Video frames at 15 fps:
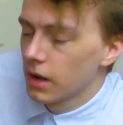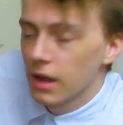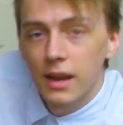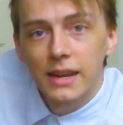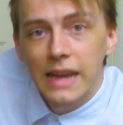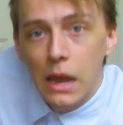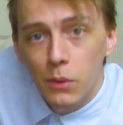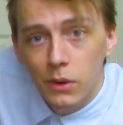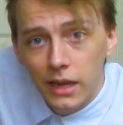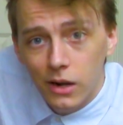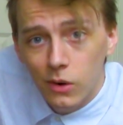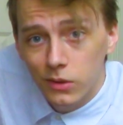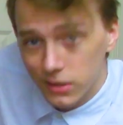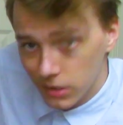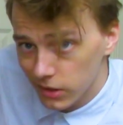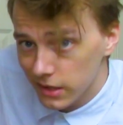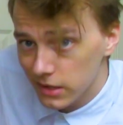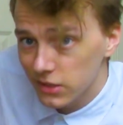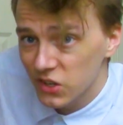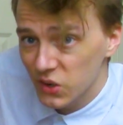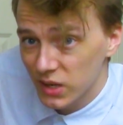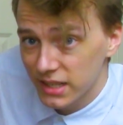Now we'll get onto these
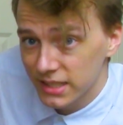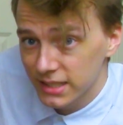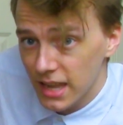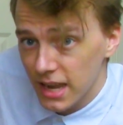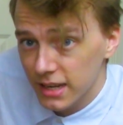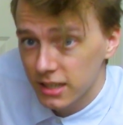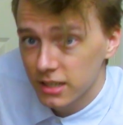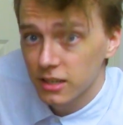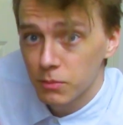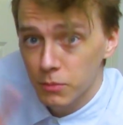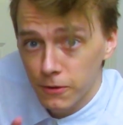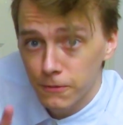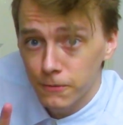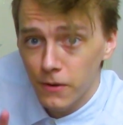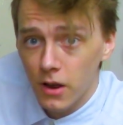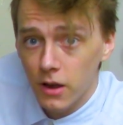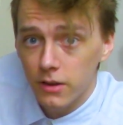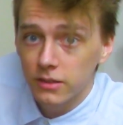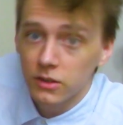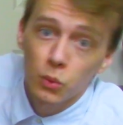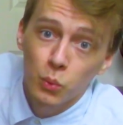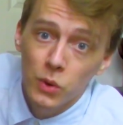two in a second, but
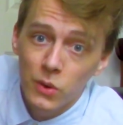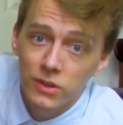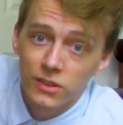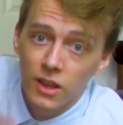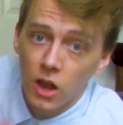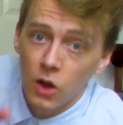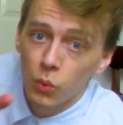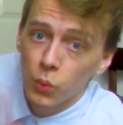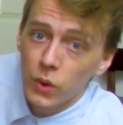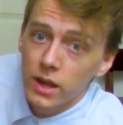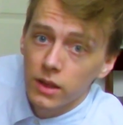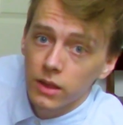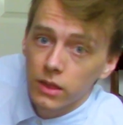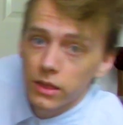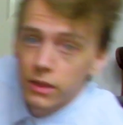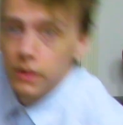first we'll start with